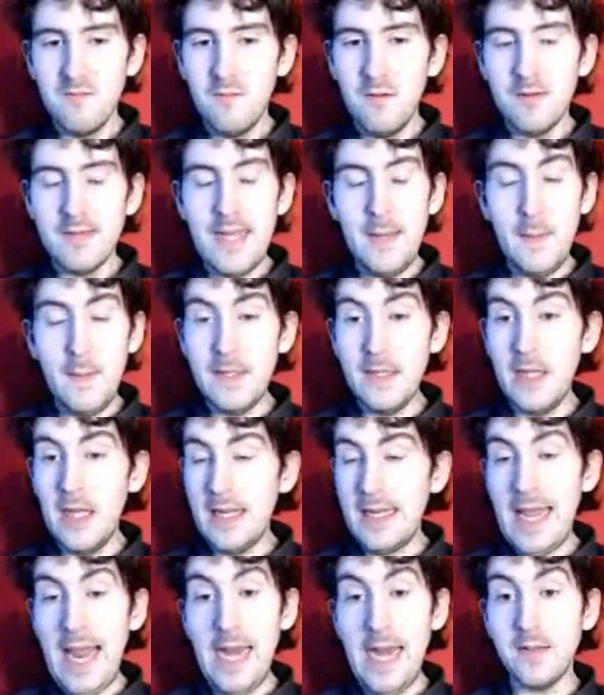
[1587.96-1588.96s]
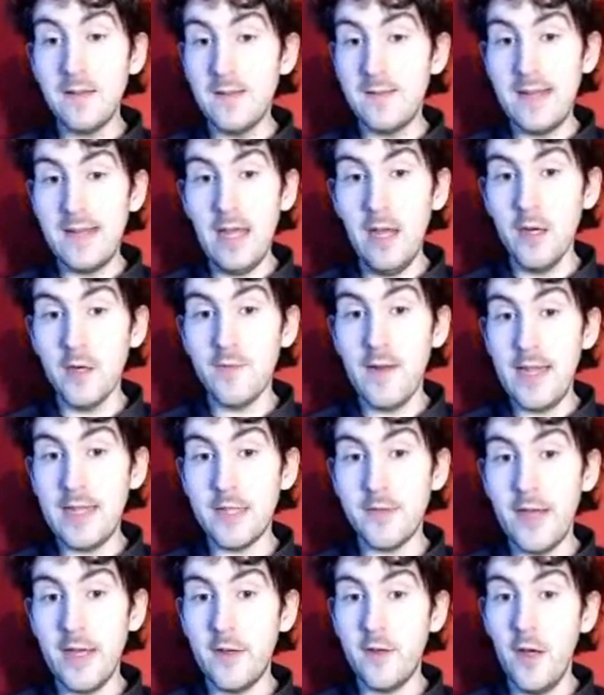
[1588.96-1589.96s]
Well, given the location of the
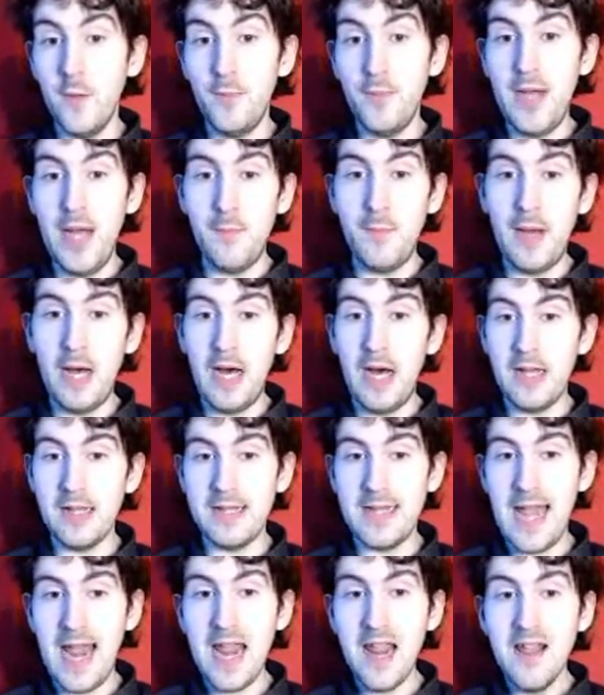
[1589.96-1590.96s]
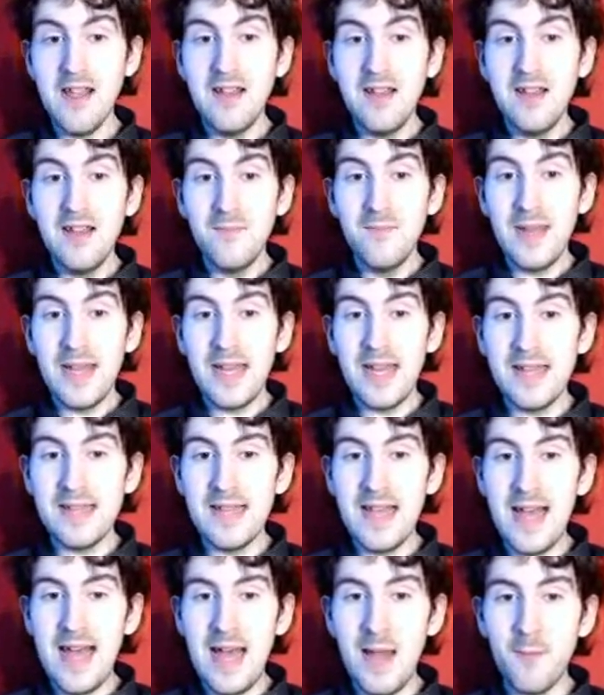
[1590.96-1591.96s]
Eucharist, it could be a party.
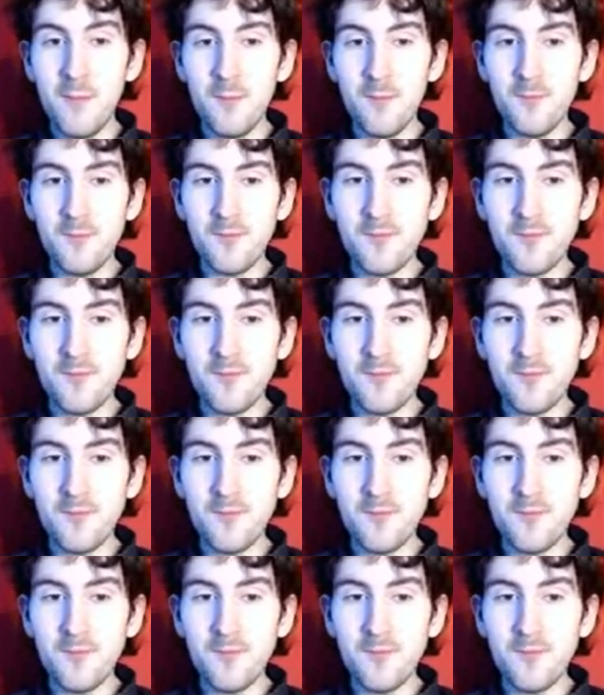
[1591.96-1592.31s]
Because, yeah.